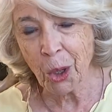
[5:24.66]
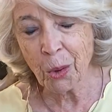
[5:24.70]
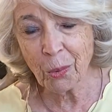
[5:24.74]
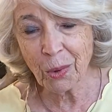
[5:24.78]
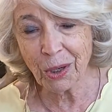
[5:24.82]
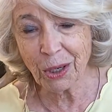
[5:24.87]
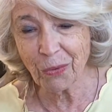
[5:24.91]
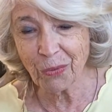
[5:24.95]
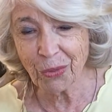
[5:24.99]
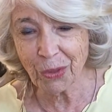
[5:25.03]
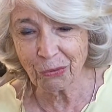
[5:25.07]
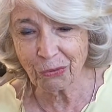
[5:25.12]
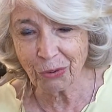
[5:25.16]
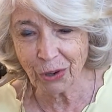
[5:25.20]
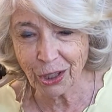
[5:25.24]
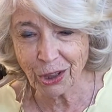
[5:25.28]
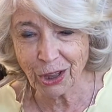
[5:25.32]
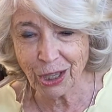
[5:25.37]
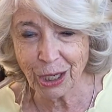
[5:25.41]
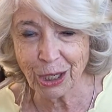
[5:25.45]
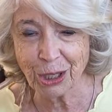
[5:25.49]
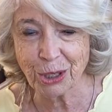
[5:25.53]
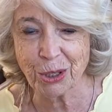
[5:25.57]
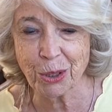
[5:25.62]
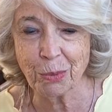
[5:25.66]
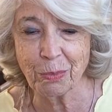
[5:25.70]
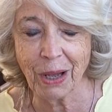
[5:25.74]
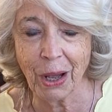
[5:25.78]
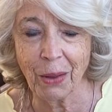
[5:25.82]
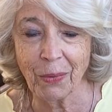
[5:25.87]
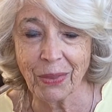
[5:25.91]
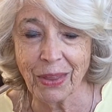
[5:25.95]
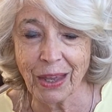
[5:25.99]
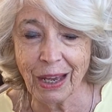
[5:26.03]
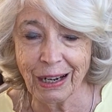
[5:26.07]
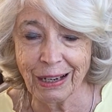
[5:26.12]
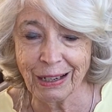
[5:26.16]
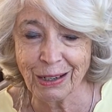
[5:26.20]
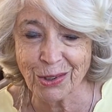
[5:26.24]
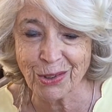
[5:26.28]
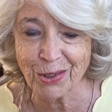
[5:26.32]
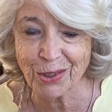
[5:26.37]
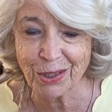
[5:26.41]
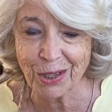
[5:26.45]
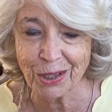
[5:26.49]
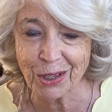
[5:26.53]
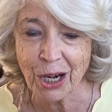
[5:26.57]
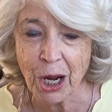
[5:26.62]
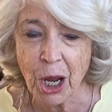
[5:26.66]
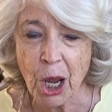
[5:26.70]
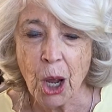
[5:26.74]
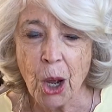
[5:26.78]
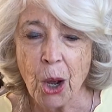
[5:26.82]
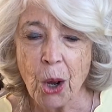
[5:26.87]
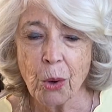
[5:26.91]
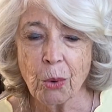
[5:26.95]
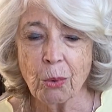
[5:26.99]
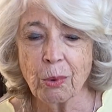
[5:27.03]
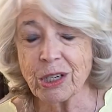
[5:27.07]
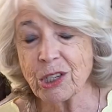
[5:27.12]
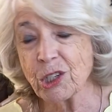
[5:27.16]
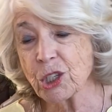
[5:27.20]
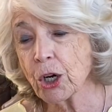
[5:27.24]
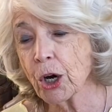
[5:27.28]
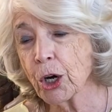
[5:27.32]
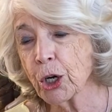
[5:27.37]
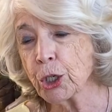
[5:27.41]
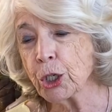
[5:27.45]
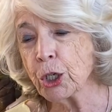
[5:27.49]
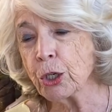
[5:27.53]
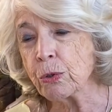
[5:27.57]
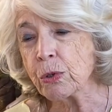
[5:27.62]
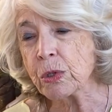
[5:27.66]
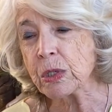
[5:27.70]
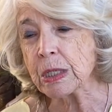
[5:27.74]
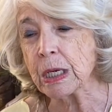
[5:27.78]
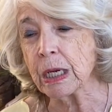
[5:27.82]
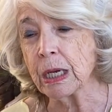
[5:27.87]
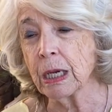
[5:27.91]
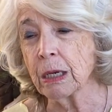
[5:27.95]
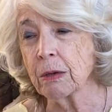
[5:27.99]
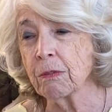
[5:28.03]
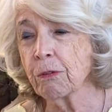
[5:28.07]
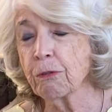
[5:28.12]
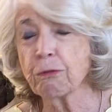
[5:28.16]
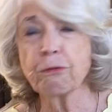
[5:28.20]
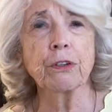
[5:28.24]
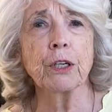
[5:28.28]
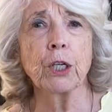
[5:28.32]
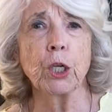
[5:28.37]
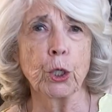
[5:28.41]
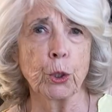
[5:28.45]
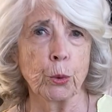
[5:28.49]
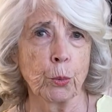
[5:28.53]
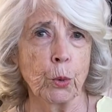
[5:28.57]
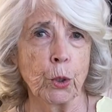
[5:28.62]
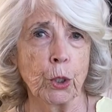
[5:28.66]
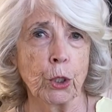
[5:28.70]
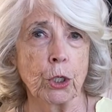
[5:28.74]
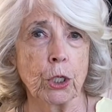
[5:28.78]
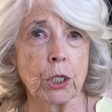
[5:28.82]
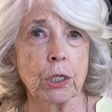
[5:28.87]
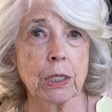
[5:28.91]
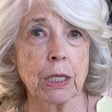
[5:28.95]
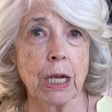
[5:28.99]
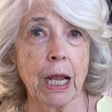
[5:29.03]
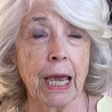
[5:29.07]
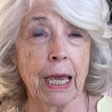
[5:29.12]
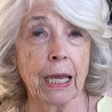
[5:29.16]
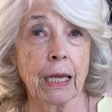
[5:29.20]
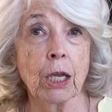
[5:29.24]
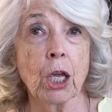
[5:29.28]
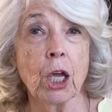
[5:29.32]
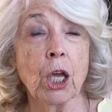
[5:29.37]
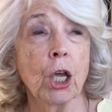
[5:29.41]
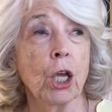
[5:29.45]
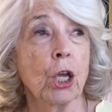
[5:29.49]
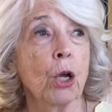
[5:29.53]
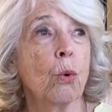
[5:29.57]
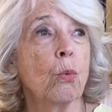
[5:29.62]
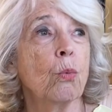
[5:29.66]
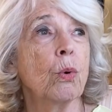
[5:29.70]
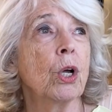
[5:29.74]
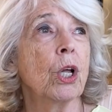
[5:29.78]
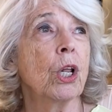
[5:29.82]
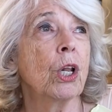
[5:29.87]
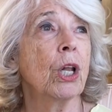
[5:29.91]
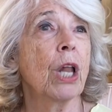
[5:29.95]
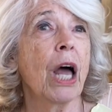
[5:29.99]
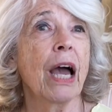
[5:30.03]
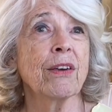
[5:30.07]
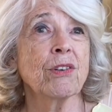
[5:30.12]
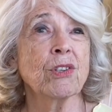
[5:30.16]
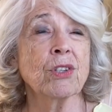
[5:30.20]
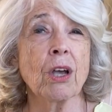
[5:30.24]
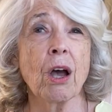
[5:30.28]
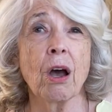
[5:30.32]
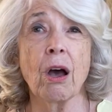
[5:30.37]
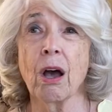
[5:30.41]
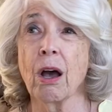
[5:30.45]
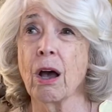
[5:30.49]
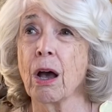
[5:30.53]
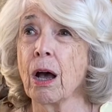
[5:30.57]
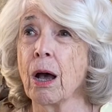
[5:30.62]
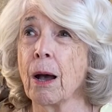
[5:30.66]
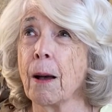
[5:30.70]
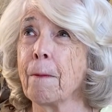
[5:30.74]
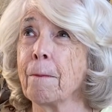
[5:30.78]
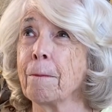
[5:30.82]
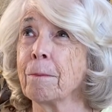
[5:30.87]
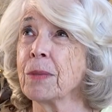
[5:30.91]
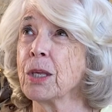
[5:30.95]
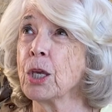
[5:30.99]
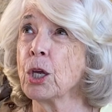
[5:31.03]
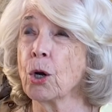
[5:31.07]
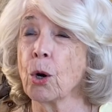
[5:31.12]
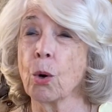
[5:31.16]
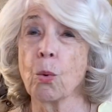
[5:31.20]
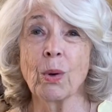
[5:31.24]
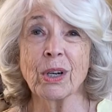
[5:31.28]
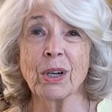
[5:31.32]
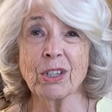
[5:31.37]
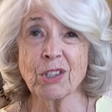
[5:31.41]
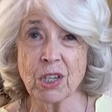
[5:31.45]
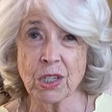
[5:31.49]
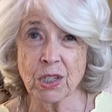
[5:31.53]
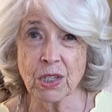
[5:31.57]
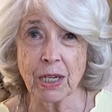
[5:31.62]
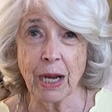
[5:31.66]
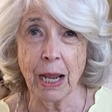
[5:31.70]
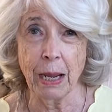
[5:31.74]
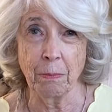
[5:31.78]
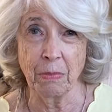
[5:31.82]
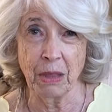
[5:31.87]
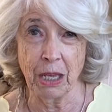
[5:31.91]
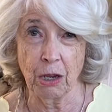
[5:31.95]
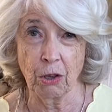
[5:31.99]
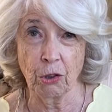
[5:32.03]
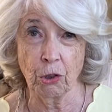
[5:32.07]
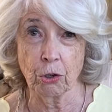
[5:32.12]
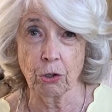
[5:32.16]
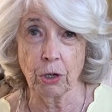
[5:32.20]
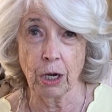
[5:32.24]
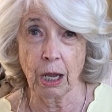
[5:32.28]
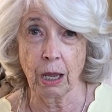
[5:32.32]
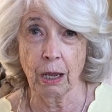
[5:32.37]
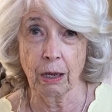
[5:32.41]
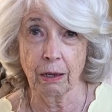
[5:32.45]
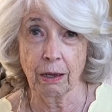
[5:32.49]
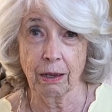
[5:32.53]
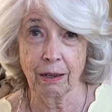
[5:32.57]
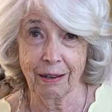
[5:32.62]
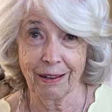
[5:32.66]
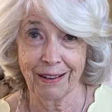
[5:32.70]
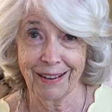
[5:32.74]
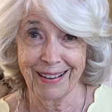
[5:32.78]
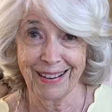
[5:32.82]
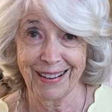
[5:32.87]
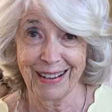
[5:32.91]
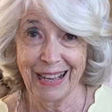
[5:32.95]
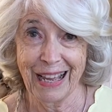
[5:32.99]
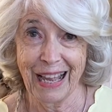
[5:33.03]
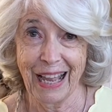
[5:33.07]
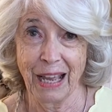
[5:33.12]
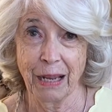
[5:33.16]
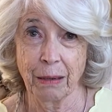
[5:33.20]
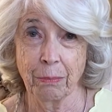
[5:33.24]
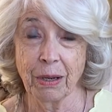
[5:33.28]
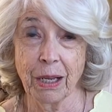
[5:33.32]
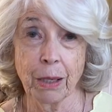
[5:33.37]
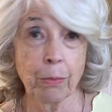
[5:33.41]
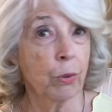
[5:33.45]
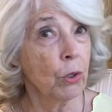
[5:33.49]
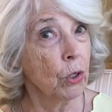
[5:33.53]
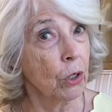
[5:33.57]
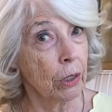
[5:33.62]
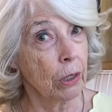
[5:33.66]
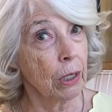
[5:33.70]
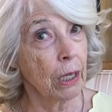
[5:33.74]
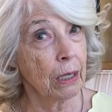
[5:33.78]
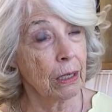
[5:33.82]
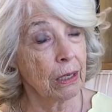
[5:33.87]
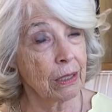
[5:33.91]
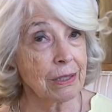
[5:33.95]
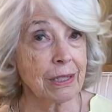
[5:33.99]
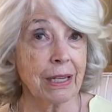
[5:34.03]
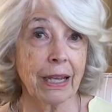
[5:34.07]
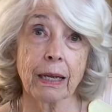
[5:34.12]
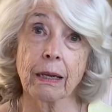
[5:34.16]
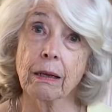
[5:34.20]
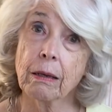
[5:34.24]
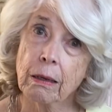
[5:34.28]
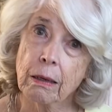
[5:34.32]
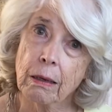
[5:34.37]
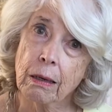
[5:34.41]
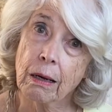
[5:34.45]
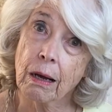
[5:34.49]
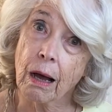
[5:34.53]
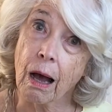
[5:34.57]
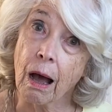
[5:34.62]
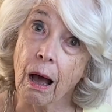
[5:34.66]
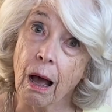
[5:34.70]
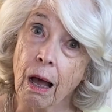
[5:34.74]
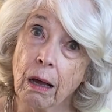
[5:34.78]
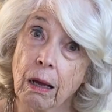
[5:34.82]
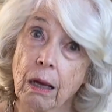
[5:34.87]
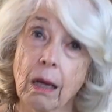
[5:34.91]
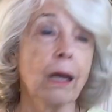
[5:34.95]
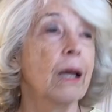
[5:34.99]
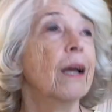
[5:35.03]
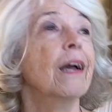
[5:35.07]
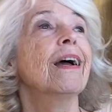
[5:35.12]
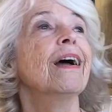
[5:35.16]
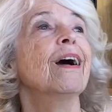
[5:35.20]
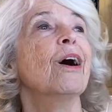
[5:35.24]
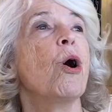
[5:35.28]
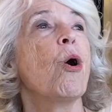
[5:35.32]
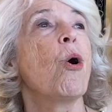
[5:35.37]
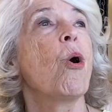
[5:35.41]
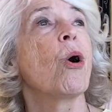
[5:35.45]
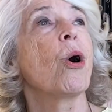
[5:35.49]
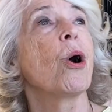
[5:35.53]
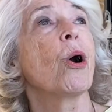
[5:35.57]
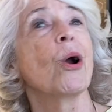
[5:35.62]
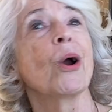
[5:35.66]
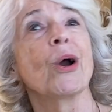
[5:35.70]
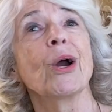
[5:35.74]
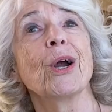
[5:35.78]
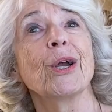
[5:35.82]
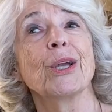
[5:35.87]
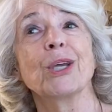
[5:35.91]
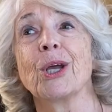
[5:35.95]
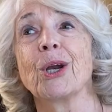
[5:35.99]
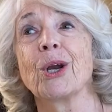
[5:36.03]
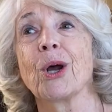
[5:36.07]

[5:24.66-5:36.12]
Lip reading: One of the fun things about that is that we start using filler words like, well, I saw, what's his name the other day? And people look at us like, huh? Or,